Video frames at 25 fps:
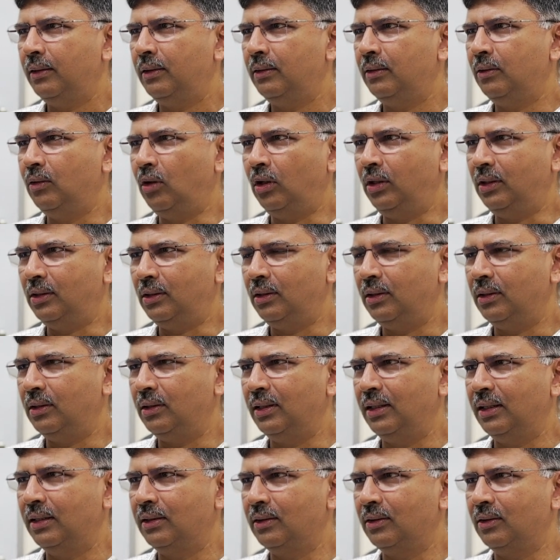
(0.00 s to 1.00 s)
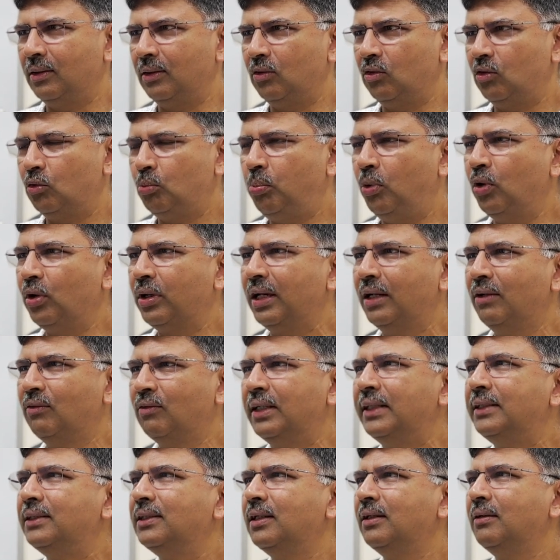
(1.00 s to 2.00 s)
Not the spoken
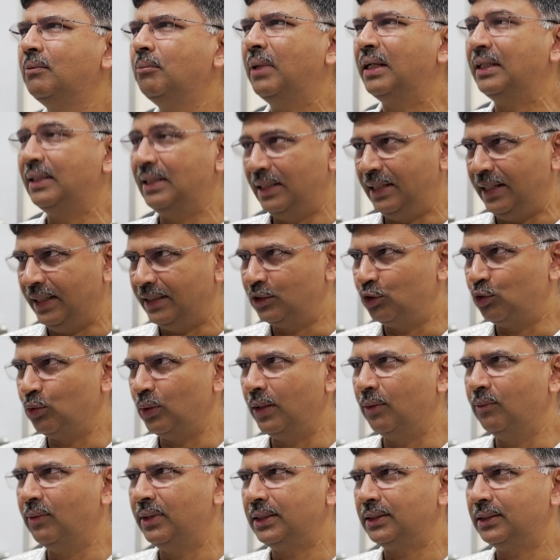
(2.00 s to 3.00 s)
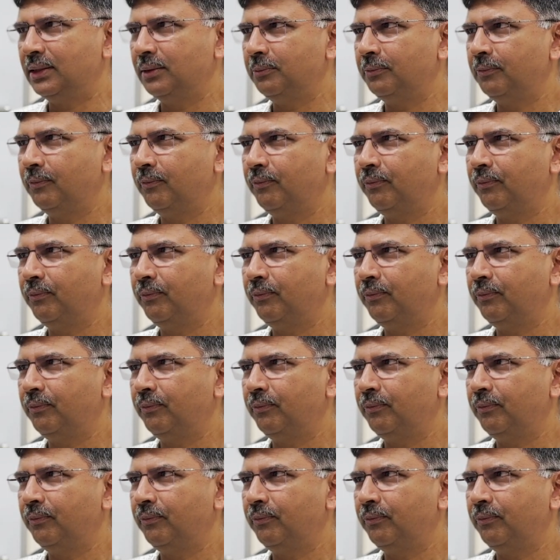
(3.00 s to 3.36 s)
version, but the textual version.